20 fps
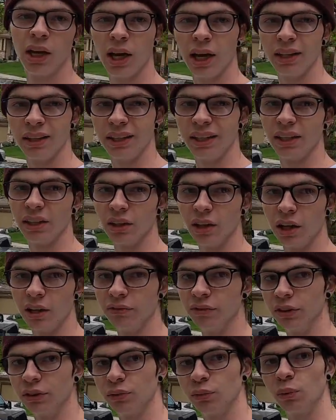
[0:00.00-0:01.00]
I think a lot
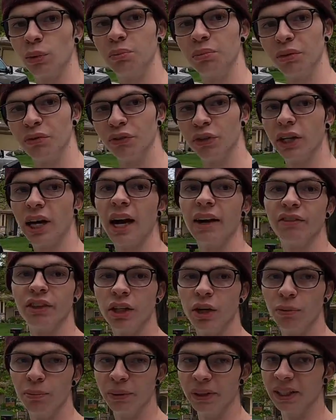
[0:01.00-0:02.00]
of us would prefer to have it
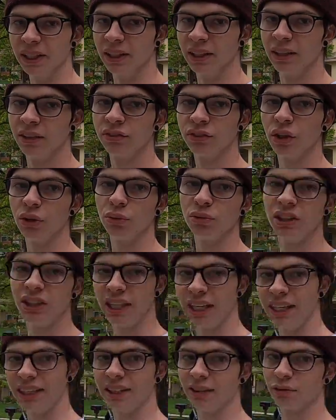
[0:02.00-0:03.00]
open. So
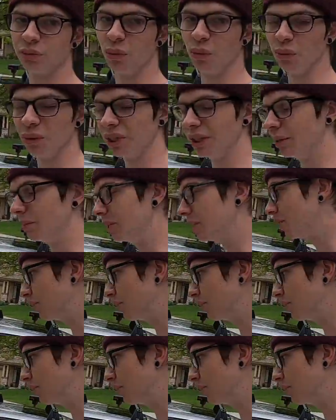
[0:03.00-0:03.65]
today, that's what we're going to be